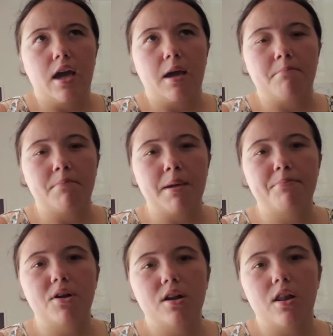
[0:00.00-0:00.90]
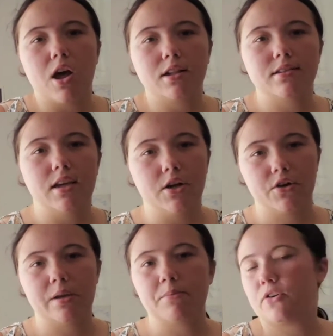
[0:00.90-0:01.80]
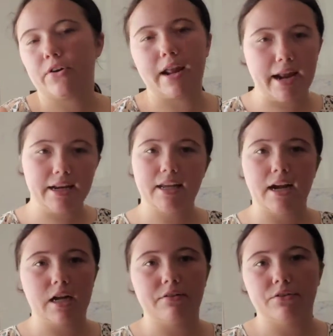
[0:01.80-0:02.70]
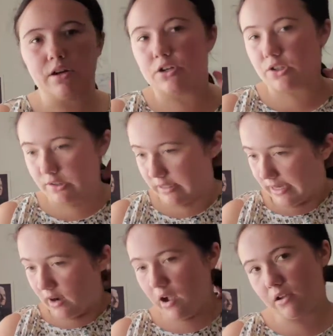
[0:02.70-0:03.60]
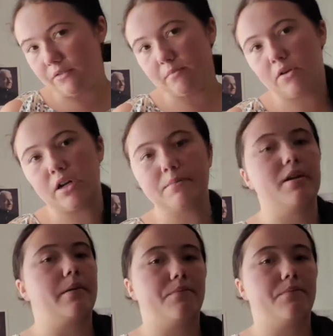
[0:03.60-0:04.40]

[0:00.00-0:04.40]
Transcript: maple latte creamer, or any kind of International Delight coffee creamer.